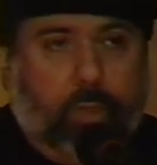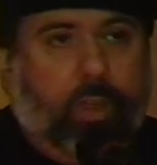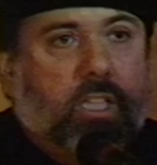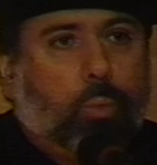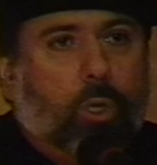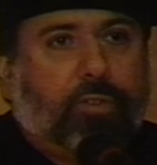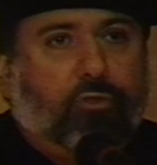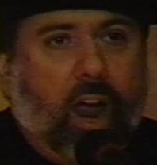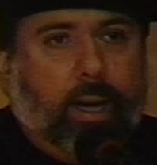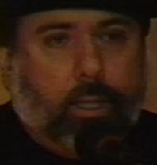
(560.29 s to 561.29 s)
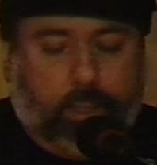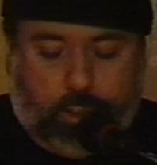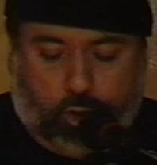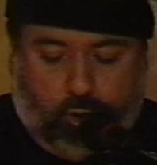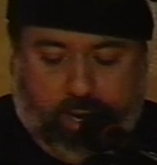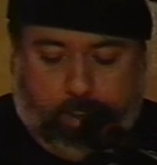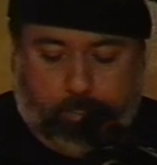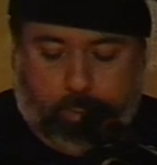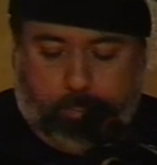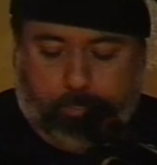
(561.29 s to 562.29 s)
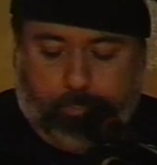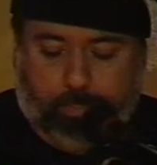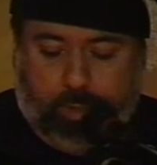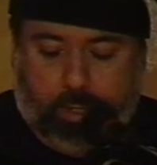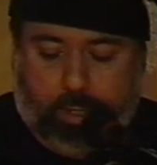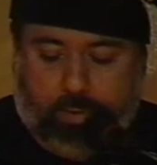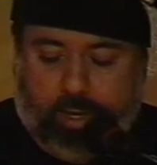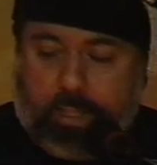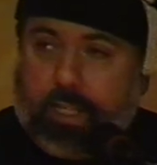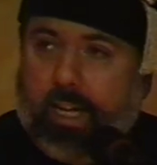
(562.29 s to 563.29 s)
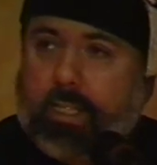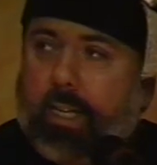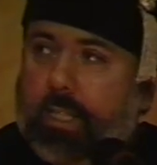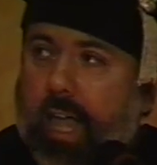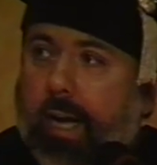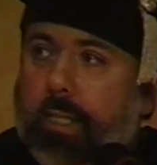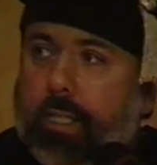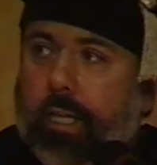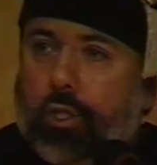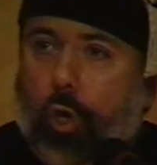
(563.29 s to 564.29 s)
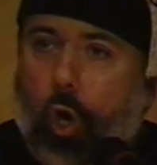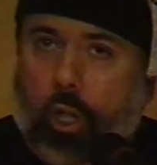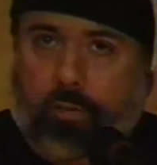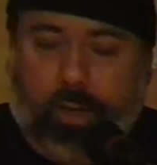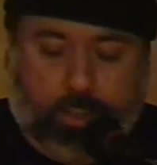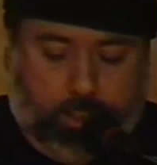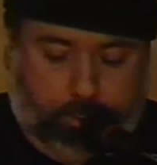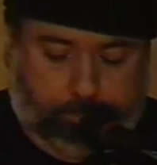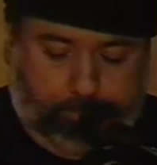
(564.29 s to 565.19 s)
This was Franklin's dream. This is his legacy to all of us.